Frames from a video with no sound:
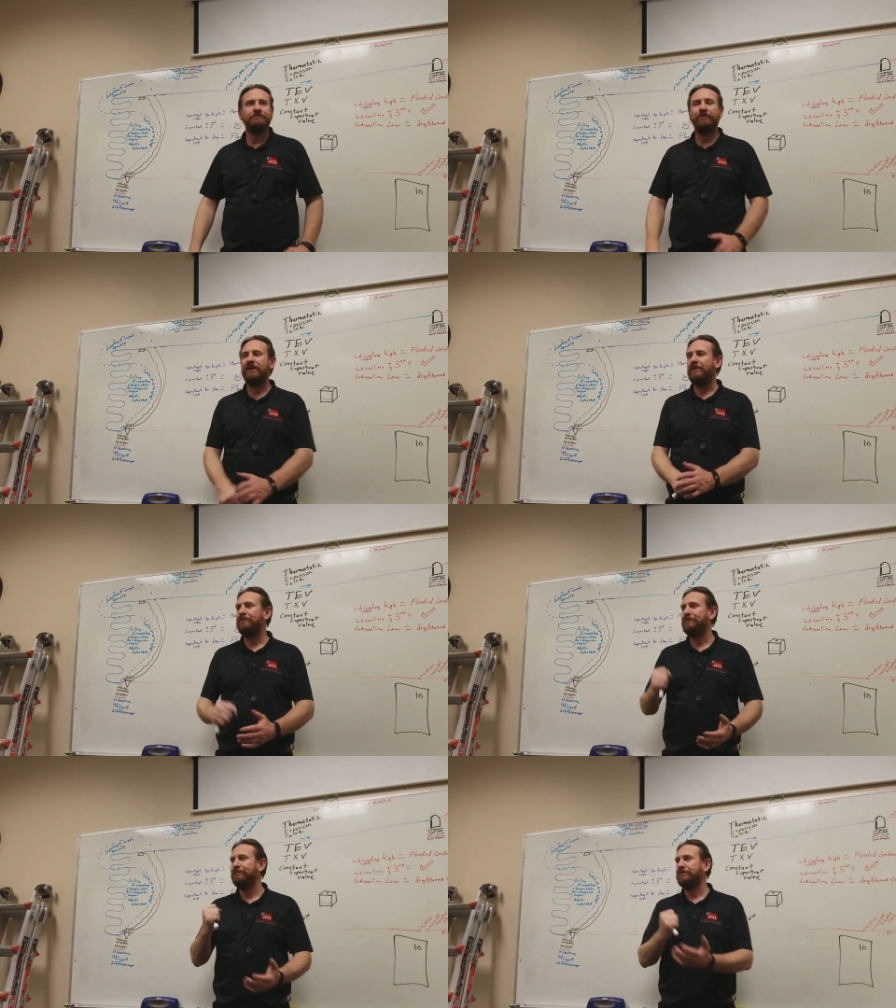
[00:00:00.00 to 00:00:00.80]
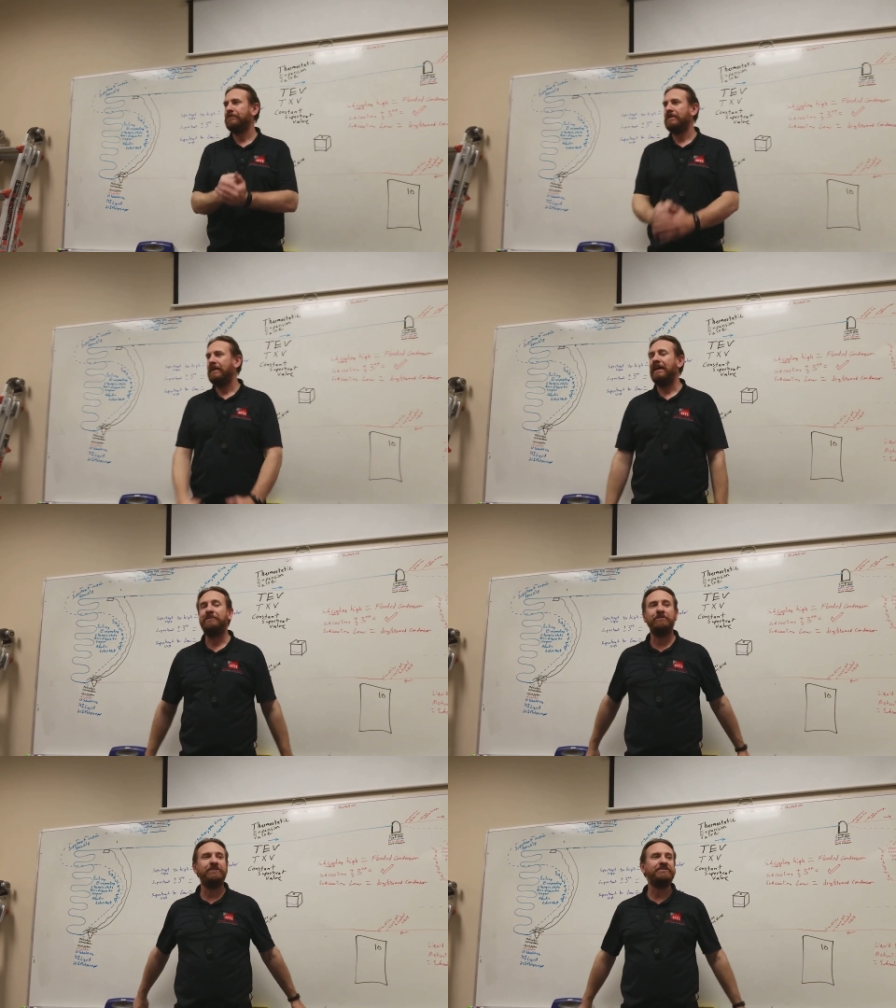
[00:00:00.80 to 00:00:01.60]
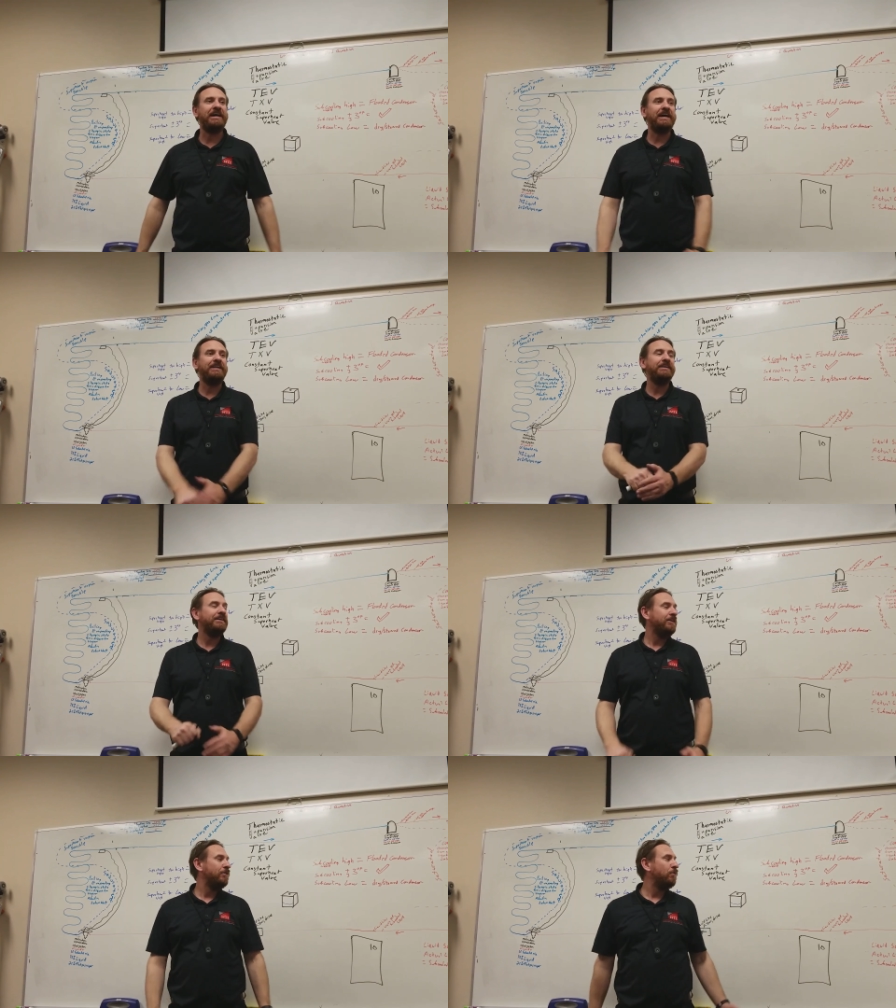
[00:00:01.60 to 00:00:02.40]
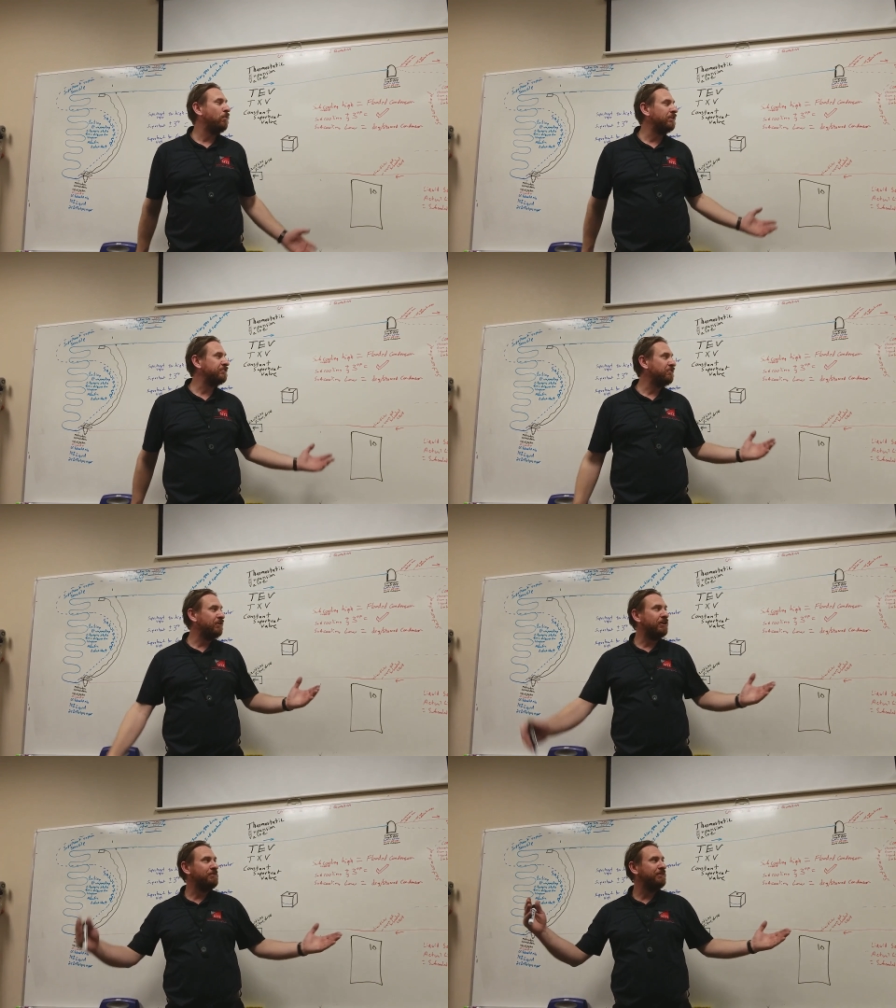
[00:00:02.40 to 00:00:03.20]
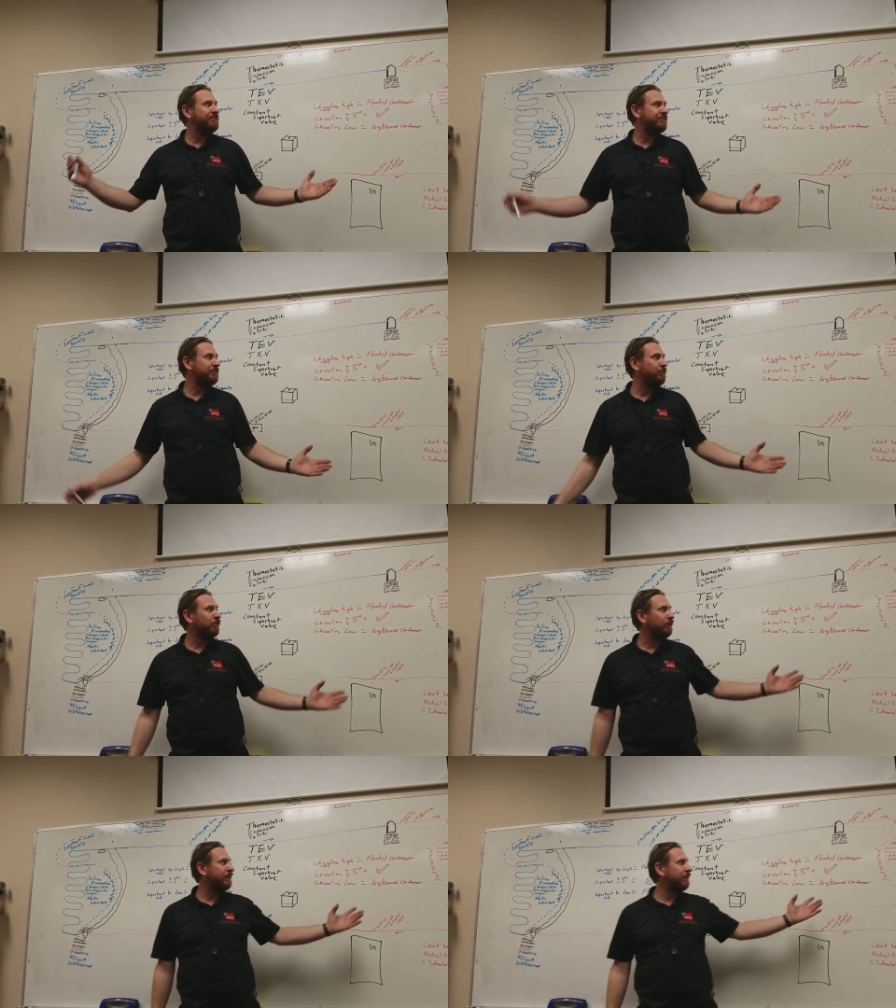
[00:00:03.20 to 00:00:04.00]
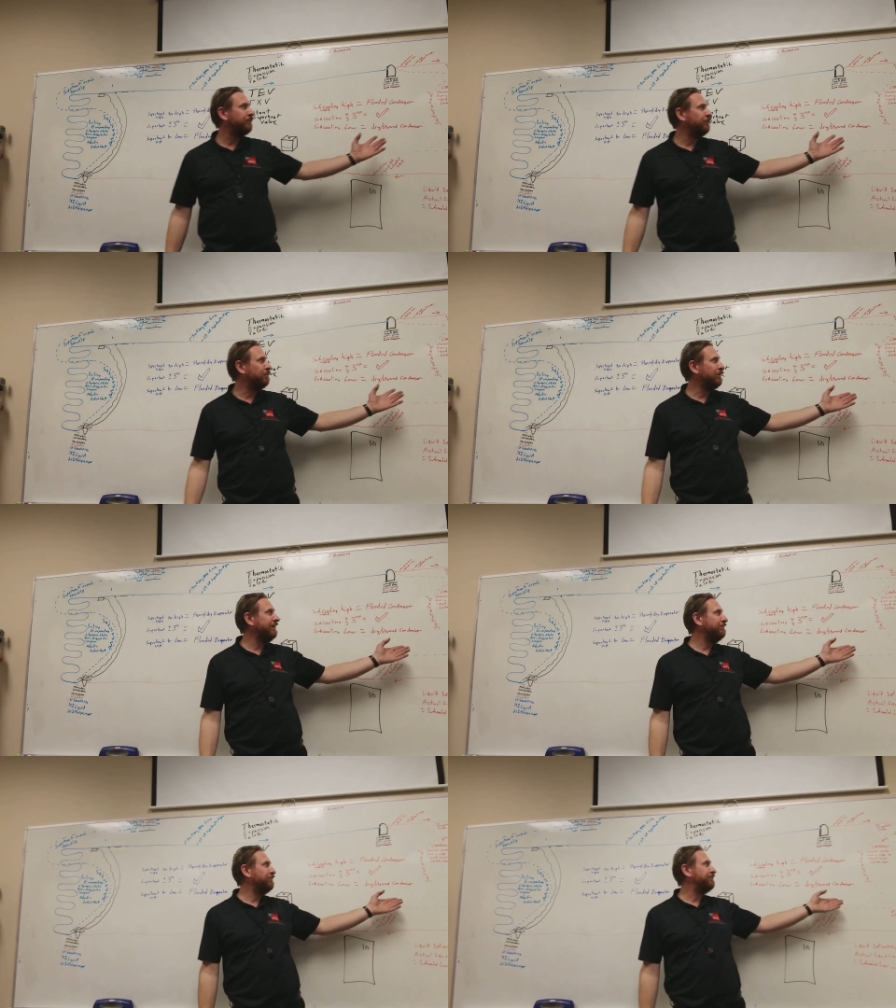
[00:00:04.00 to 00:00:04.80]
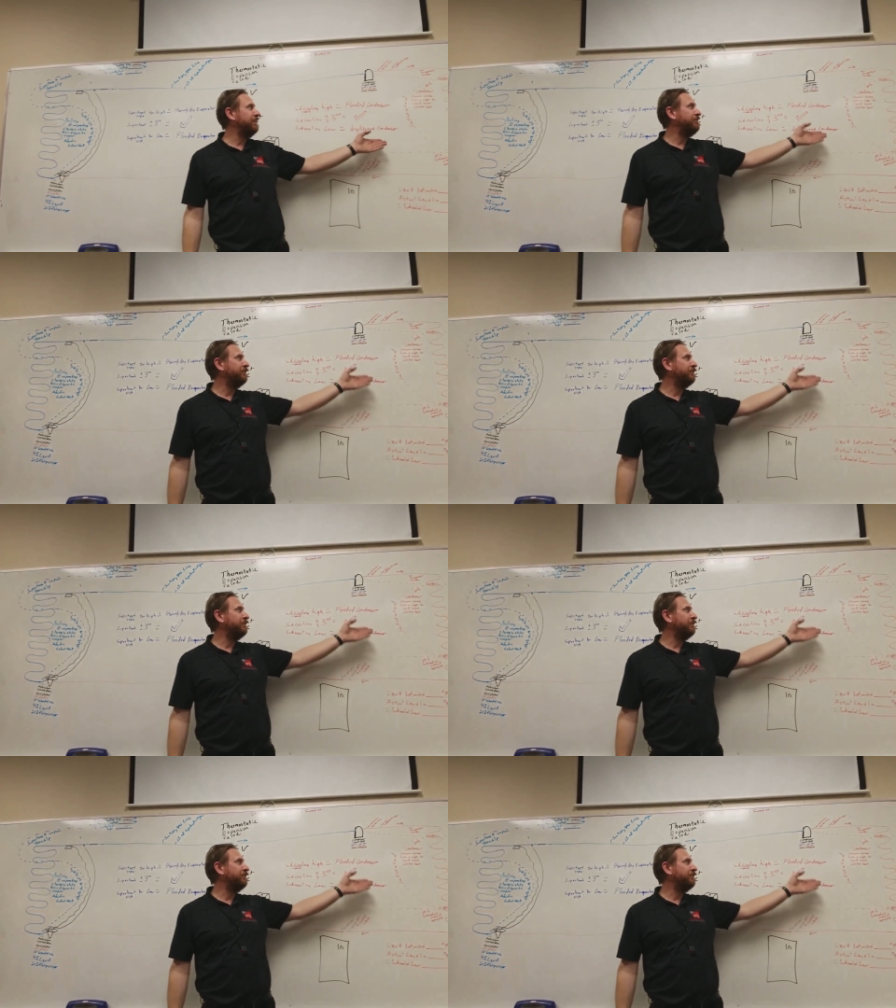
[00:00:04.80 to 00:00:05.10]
Okay? And then we'll decide what's going on with the system. We'll look at our superheat and we'll see if